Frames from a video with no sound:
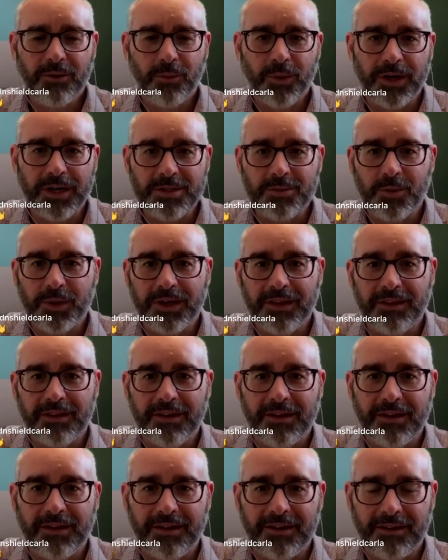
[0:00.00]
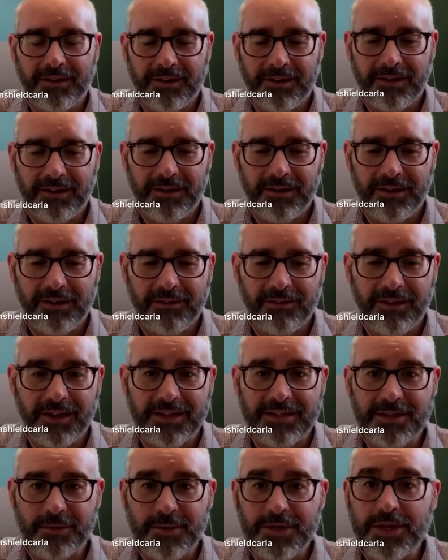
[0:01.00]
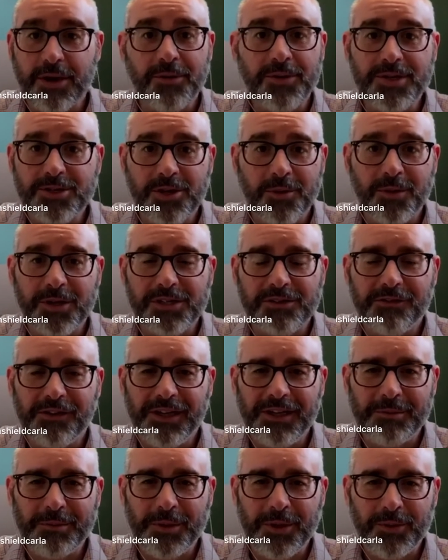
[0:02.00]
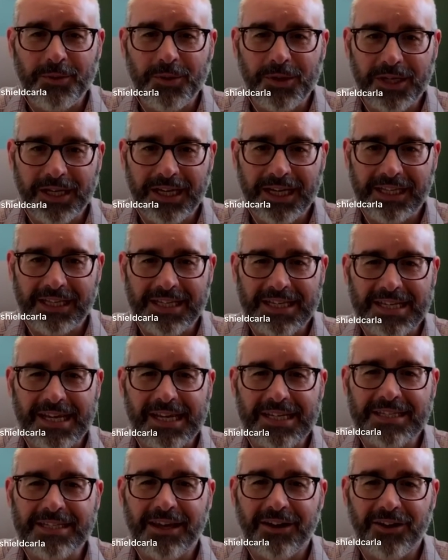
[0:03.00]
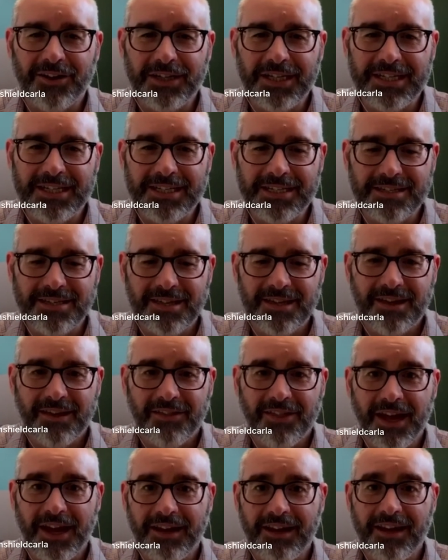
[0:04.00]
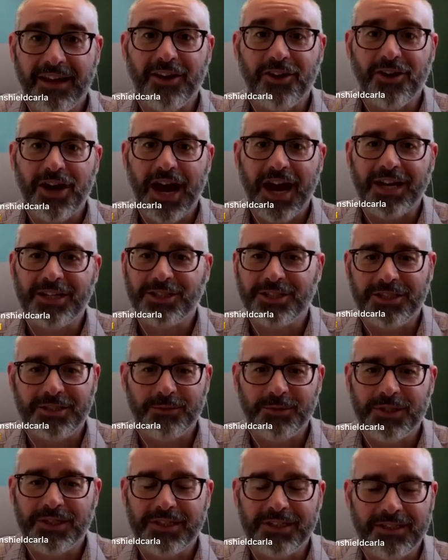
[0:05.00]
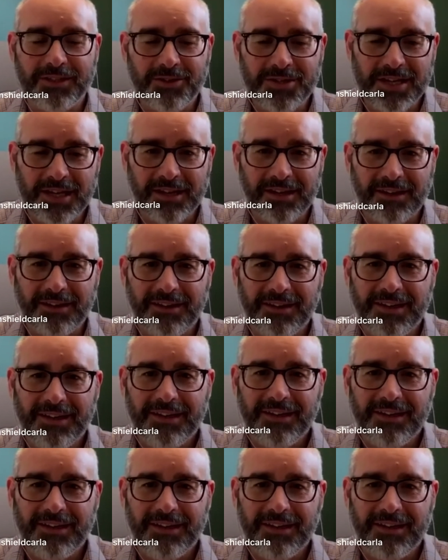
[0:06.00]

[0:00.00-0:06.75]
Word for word: whereas one of the things that was always so much fun about working at the Science Center is that interaction where there's like